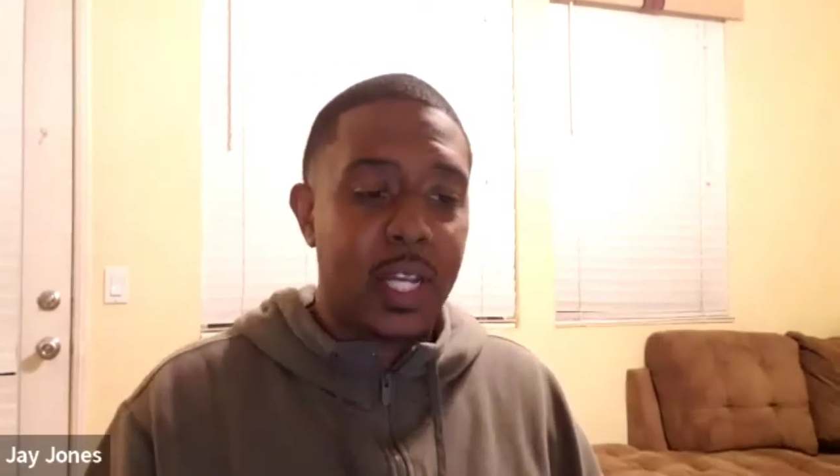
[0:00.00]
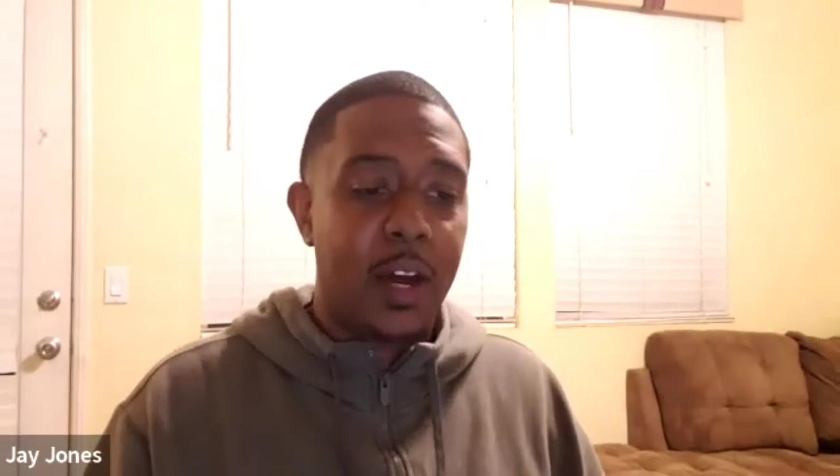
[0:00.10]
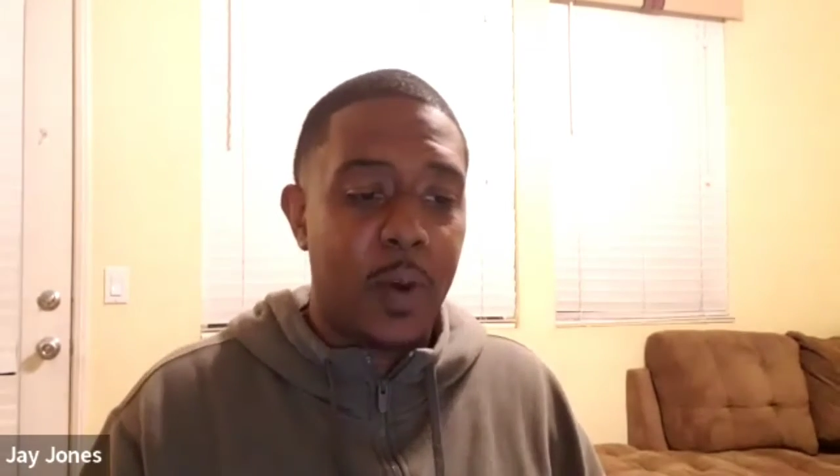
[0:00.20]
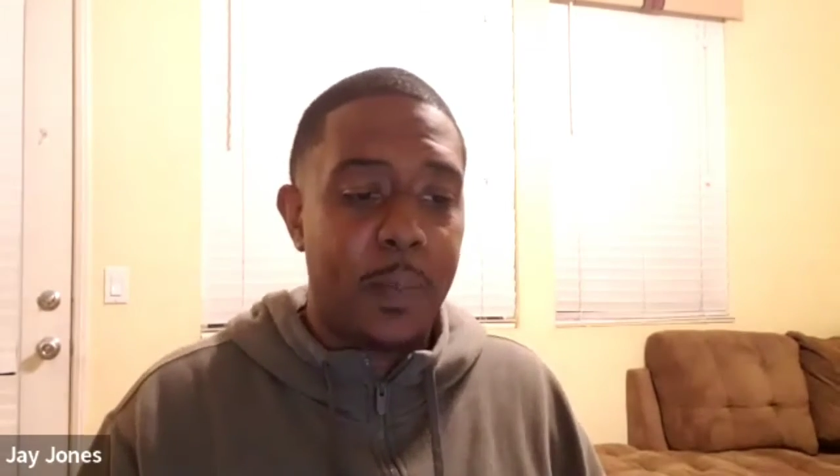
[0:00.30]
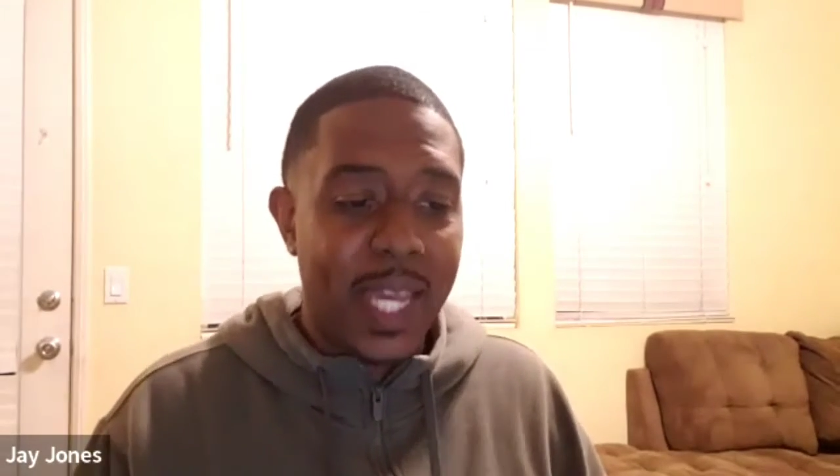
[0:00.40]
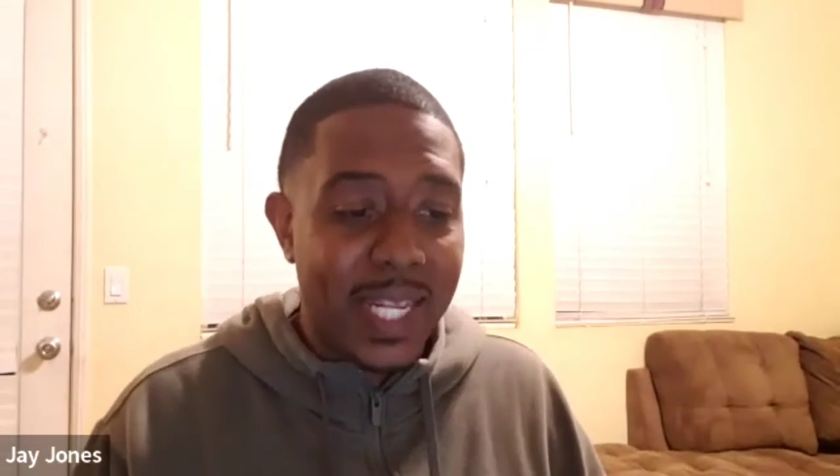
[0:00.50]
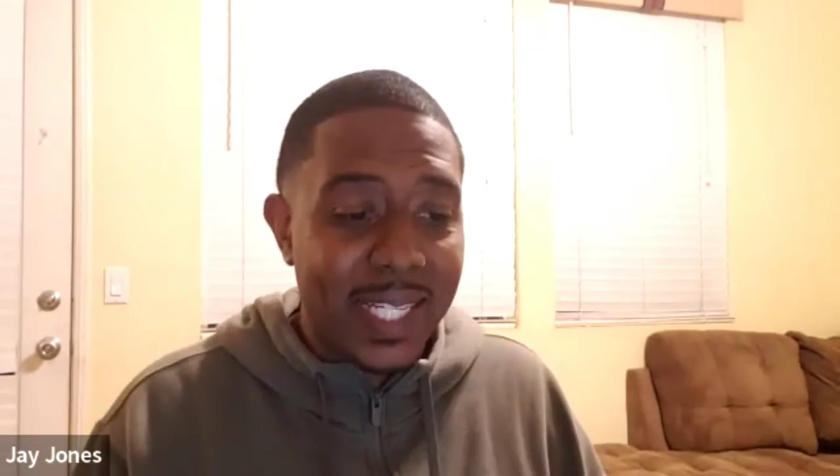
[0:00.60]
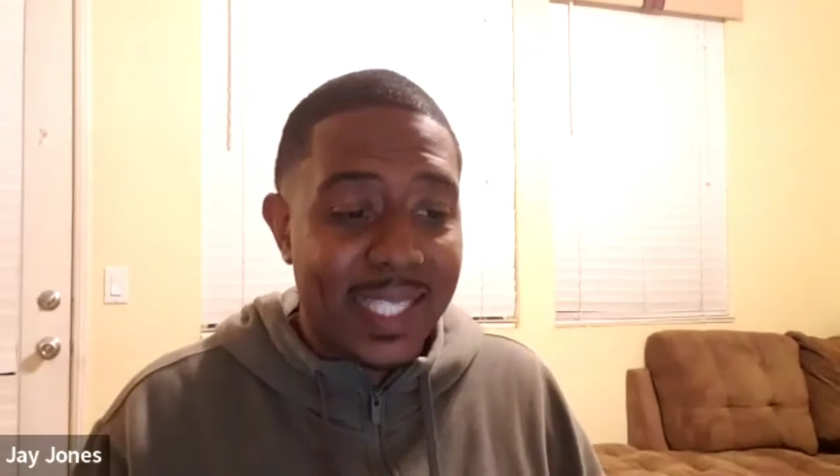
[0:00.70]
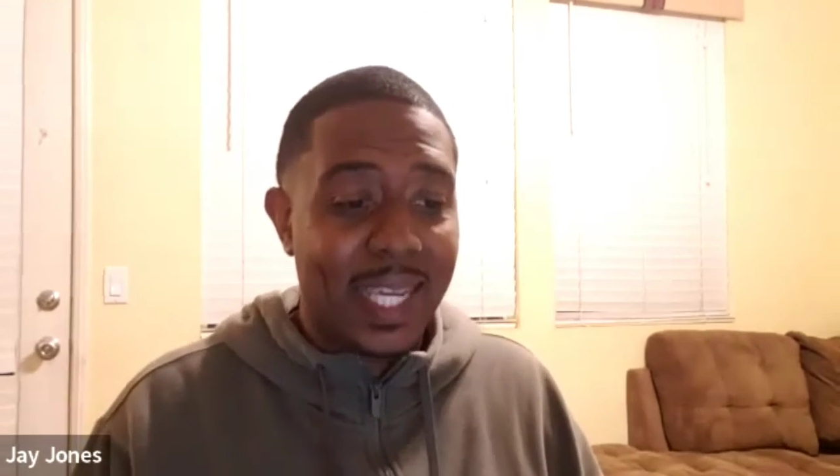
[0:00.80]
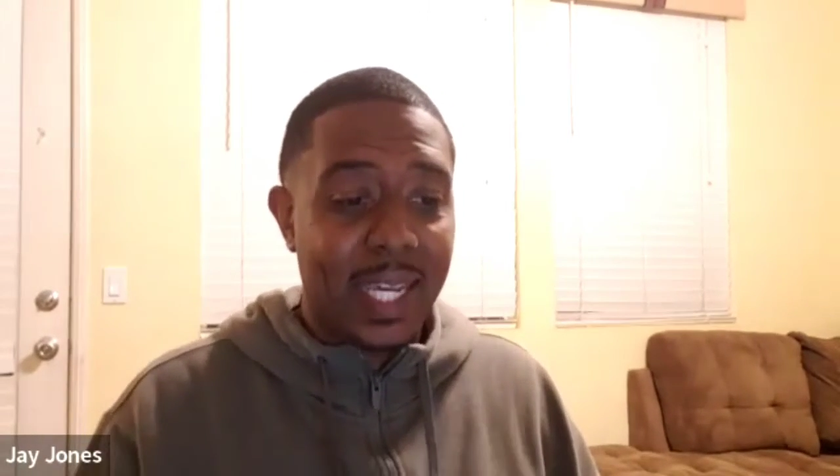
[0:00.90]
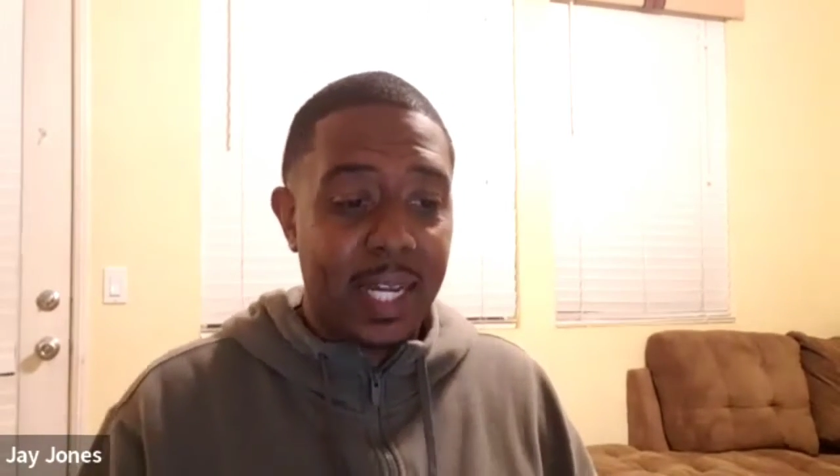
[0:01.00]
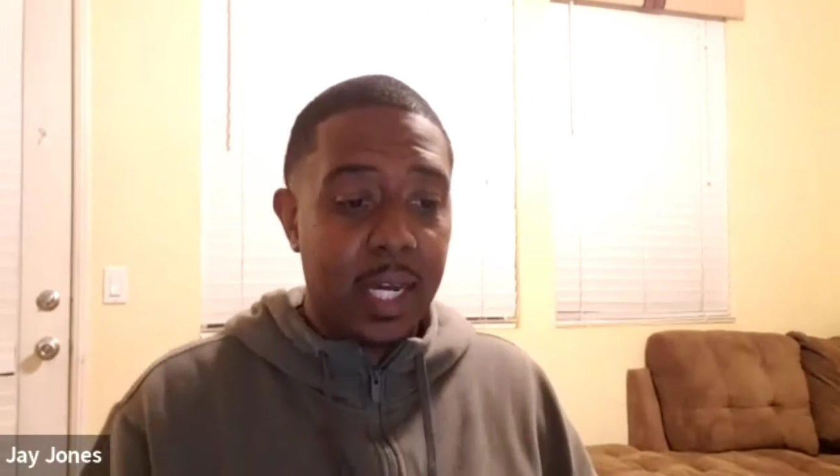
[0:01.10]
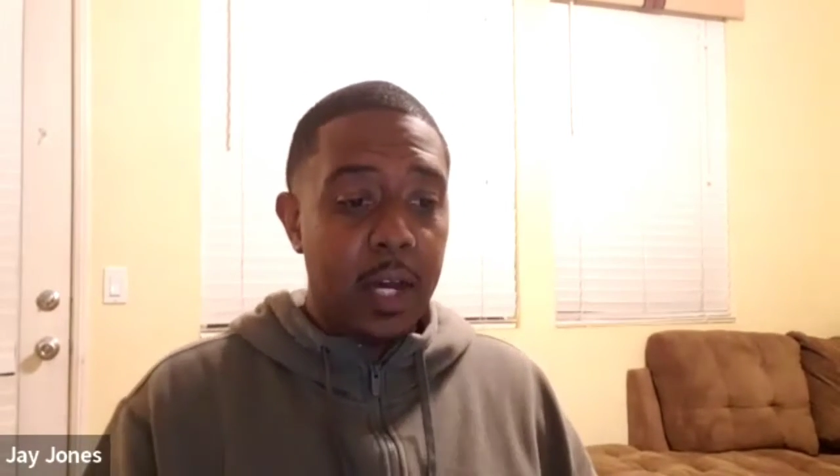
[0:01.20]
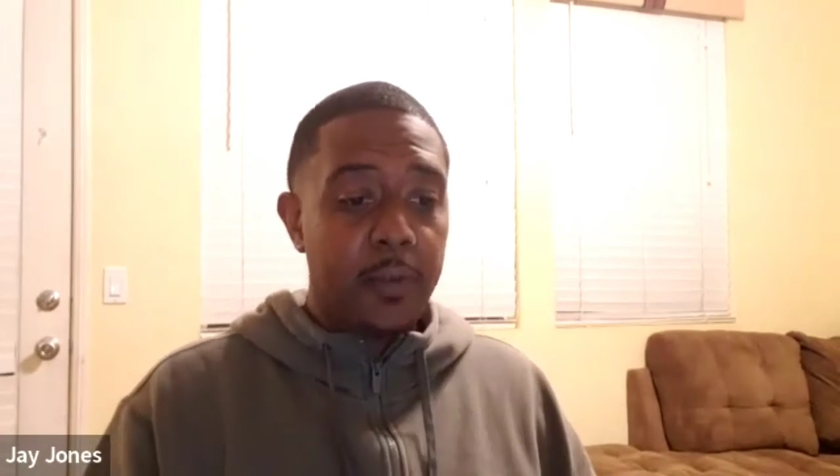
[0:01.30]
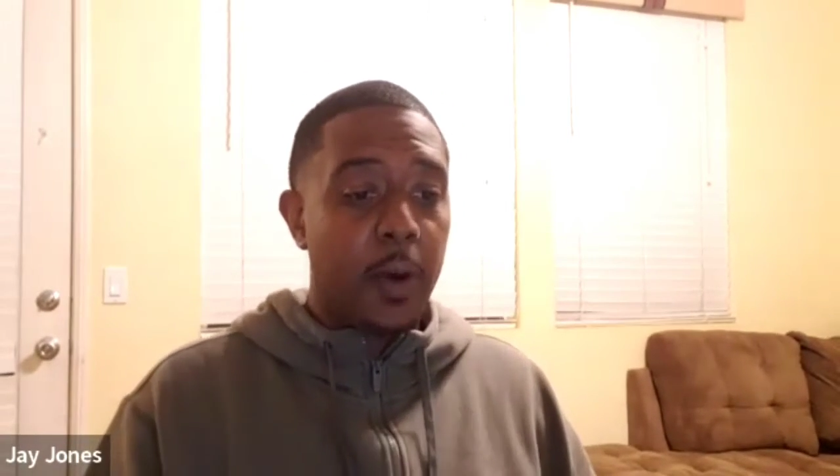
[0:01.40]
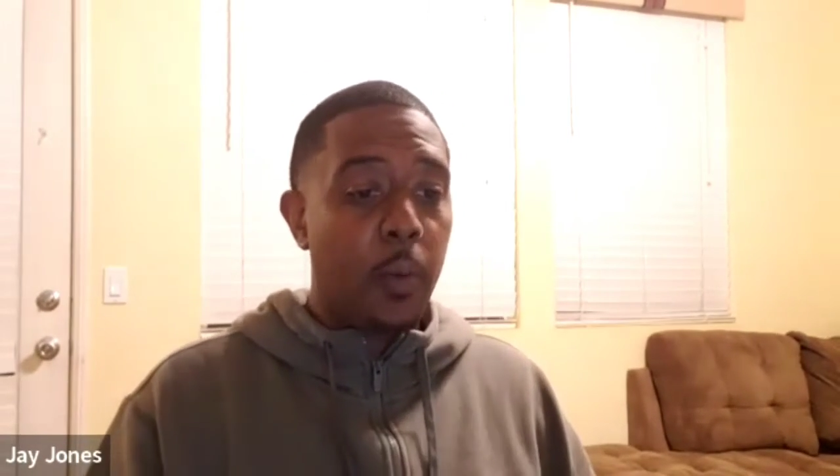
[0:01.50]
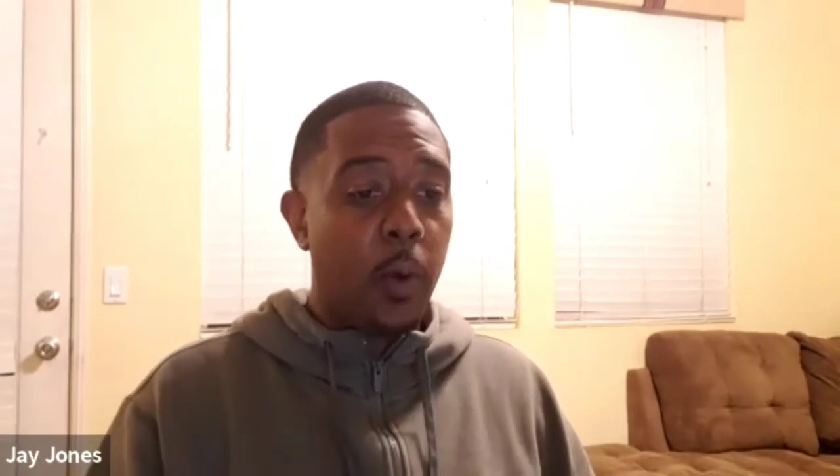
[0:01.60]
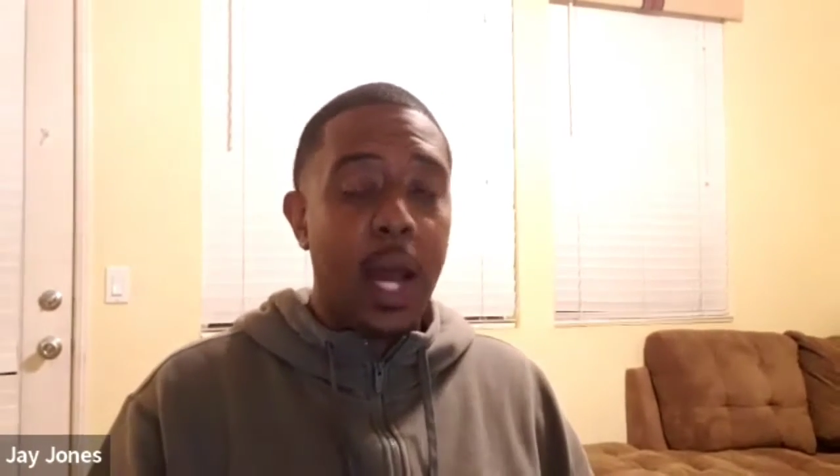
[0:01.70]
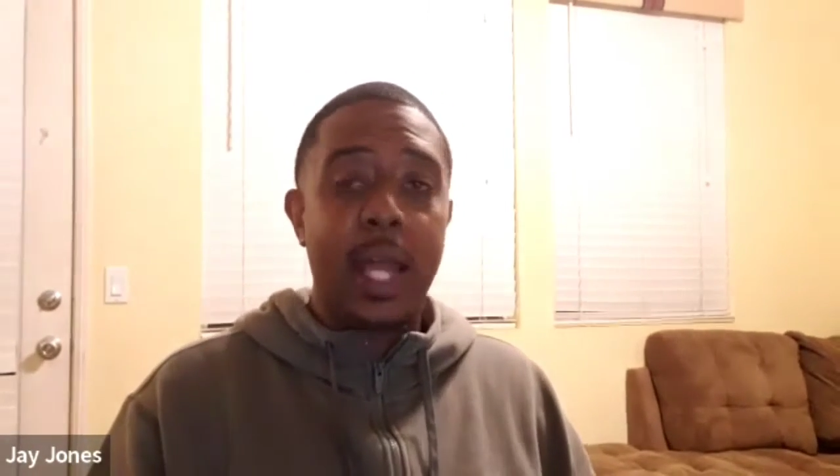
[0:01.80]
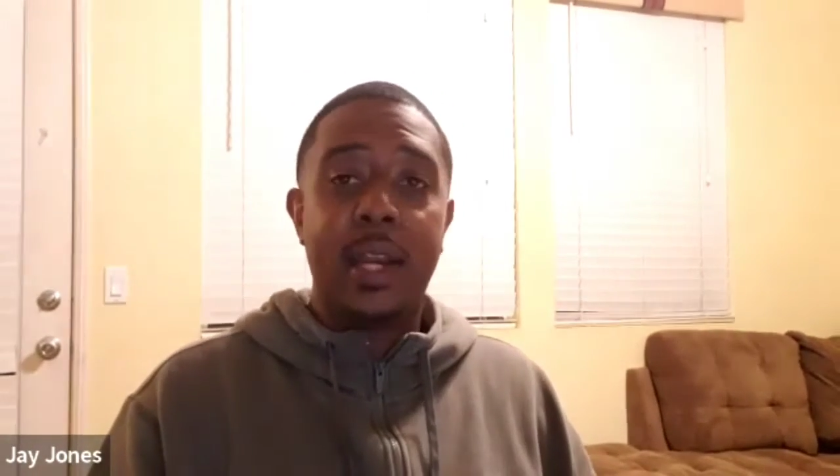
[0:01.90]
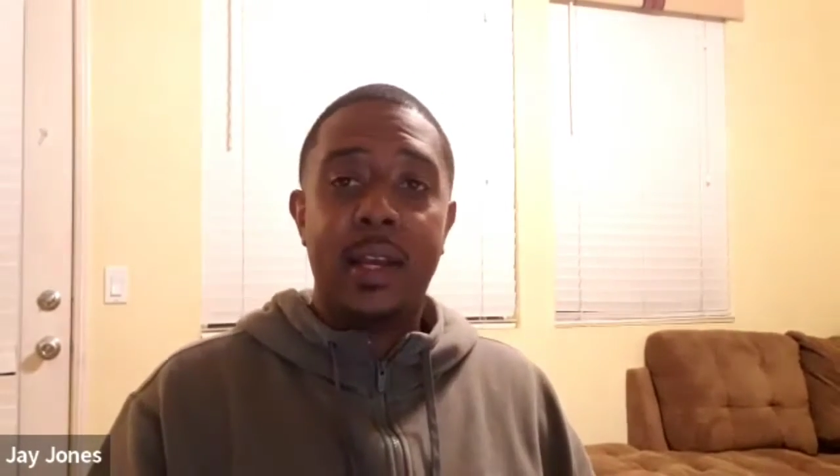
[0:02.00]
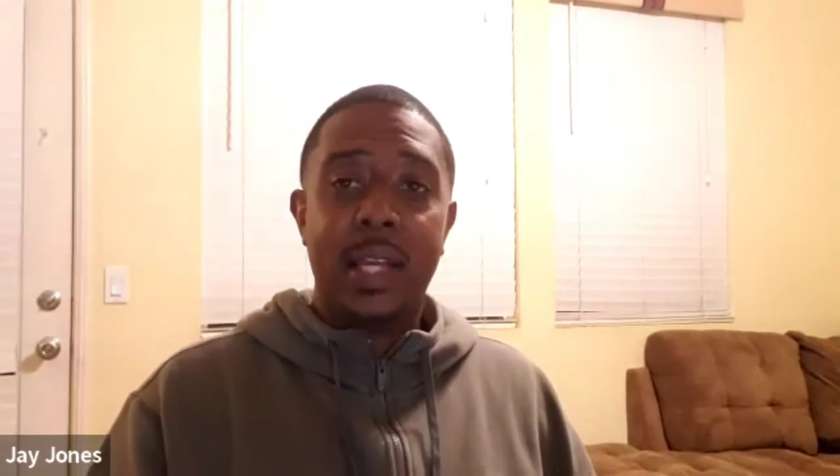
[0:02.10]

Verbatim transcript: of repenting from what?